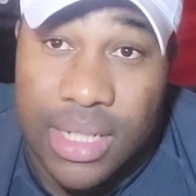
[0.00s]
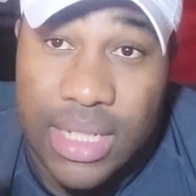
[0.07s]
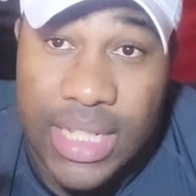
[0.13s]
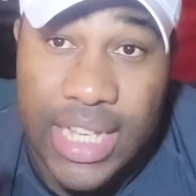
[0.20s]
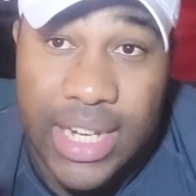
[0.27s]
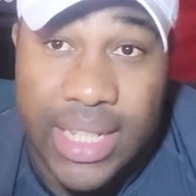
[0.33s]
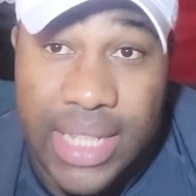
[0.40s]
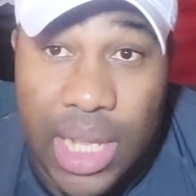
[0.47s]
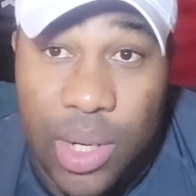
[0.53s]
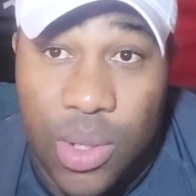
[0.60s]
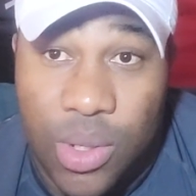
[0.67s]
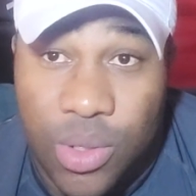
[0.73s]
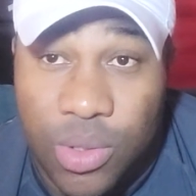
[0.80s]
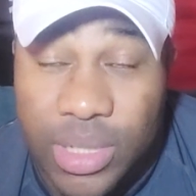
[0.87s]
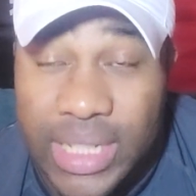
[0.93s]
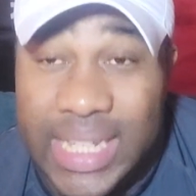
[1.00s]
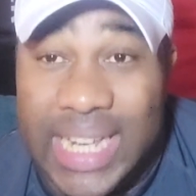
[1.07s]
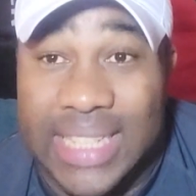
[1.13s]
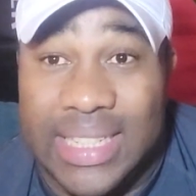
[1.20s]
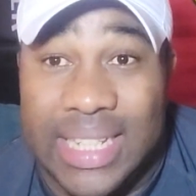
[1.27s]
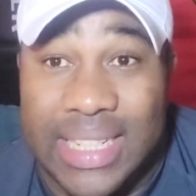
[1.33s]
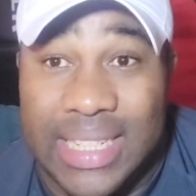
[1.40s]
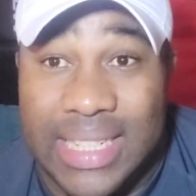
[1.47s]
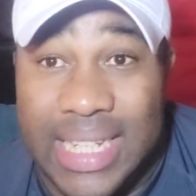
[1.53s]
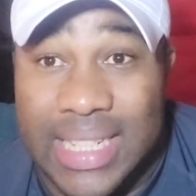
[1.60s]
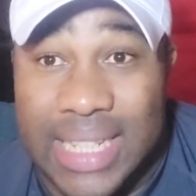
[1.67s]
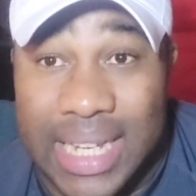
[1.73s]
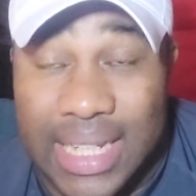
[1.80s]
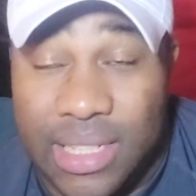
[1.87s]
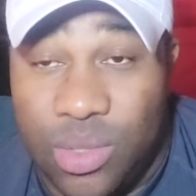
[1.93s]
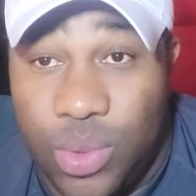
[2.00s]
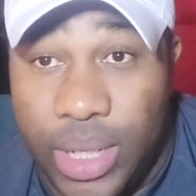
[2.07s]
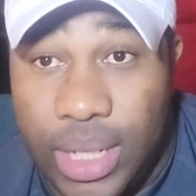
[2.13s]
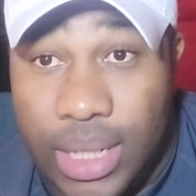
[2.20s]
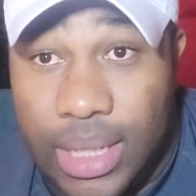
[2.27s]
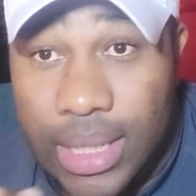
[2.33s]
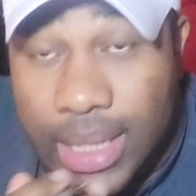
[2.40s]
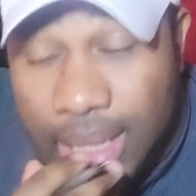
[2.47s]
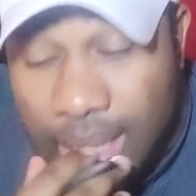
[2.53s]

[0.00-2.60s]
Diego Dalot, he gets a 6 as well.